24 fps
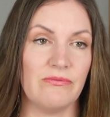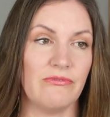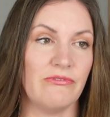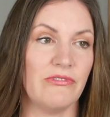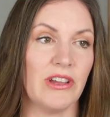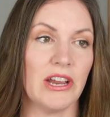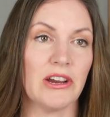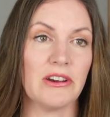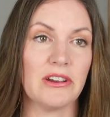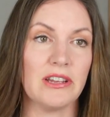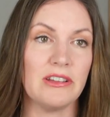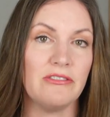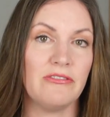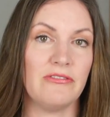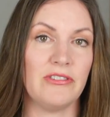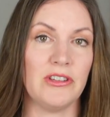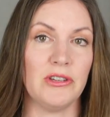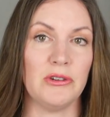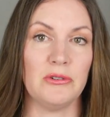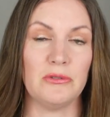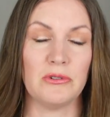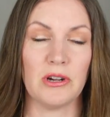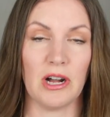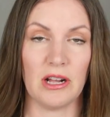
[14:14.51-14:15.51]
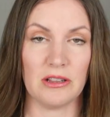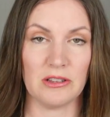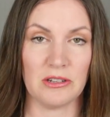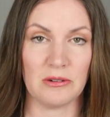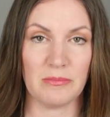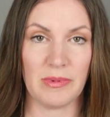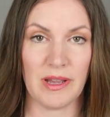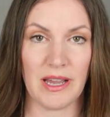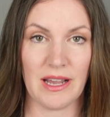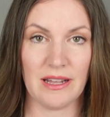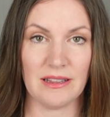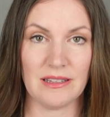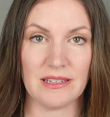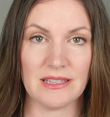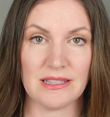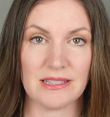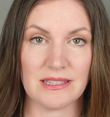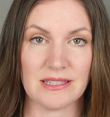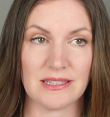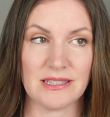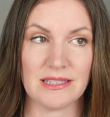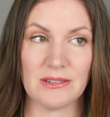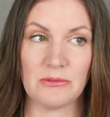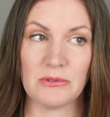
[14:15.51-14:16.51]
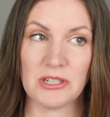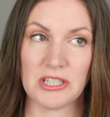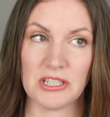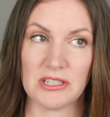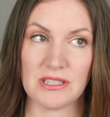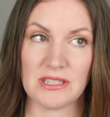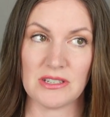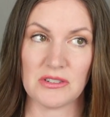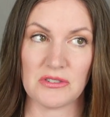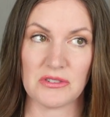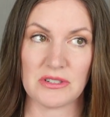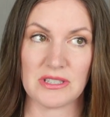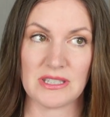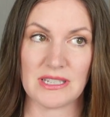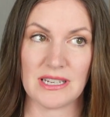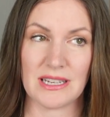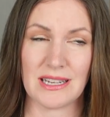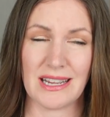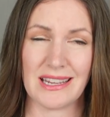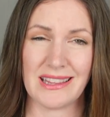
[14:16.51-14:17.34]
very few color palettes, which is interesting.